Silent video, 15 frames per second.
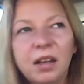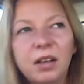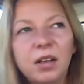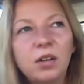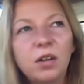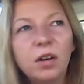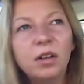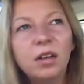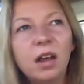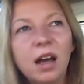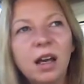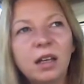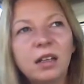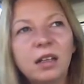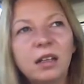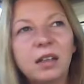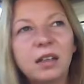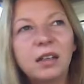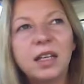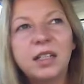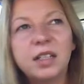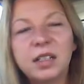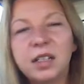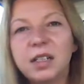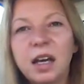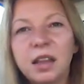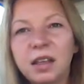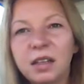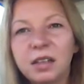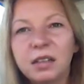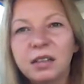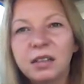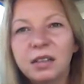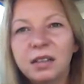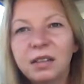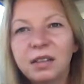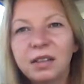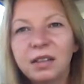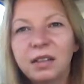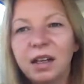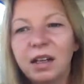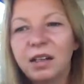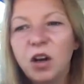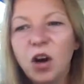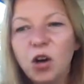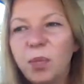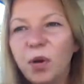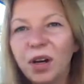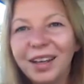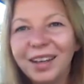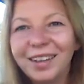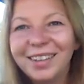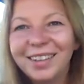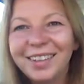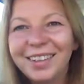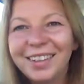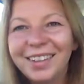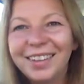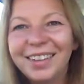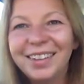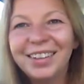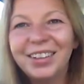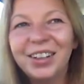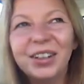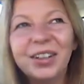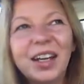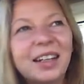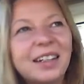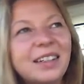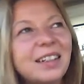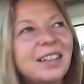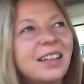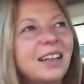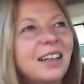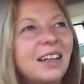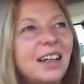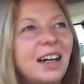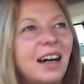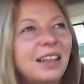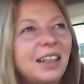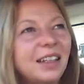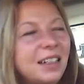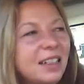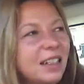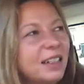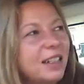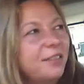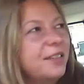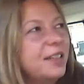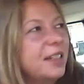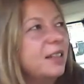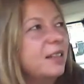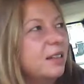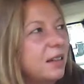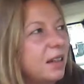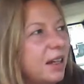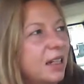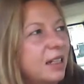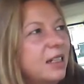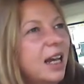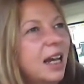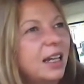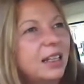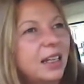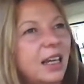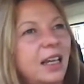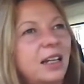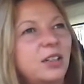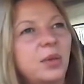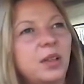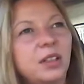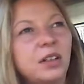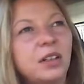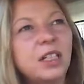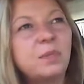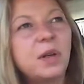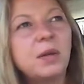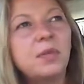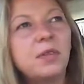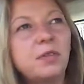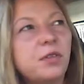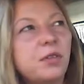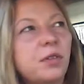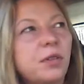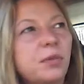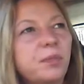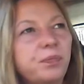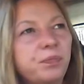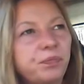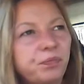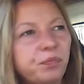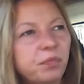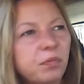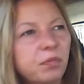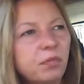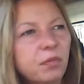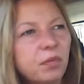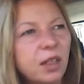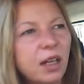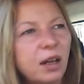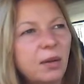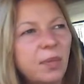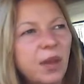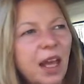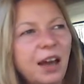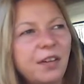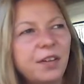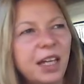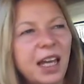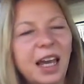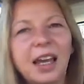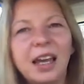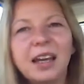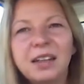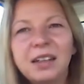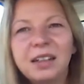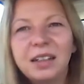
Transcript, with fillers: not like they're just another nobody, you know. And I think it's the difference in, in taking the care to acknowledge people for um, have a care